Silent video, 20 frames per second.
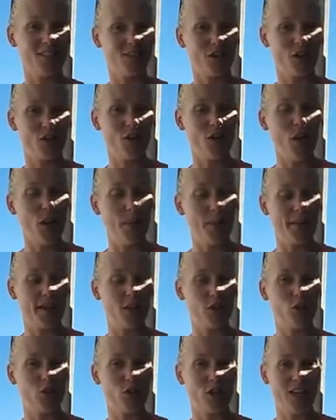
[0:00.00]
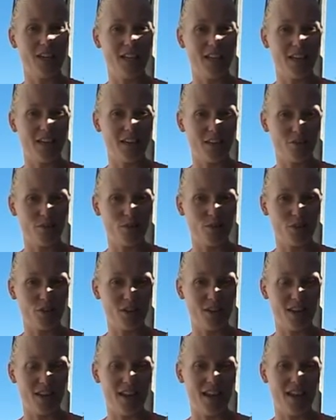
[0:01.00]
So make sure you're getting enough
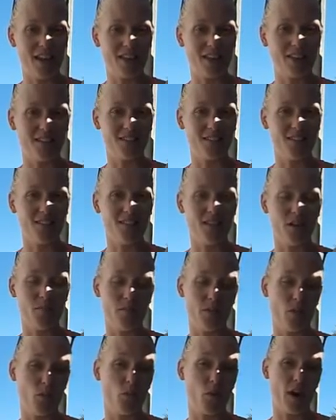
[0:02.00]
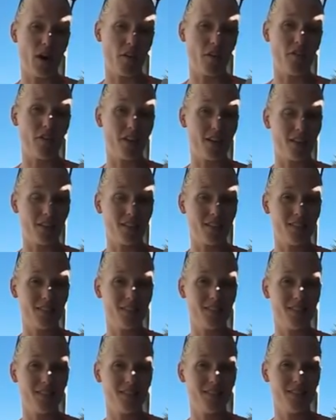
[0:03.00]
water and yeah, be aware of it
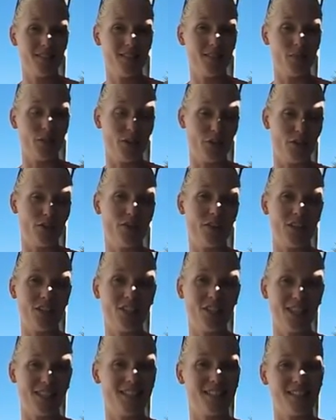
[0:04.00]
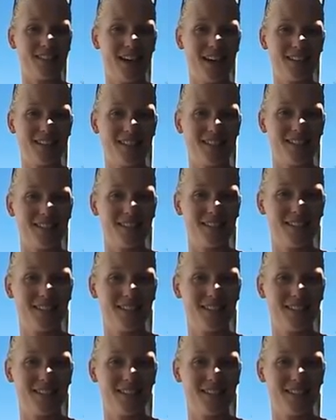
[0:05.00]
when you've finished exercising.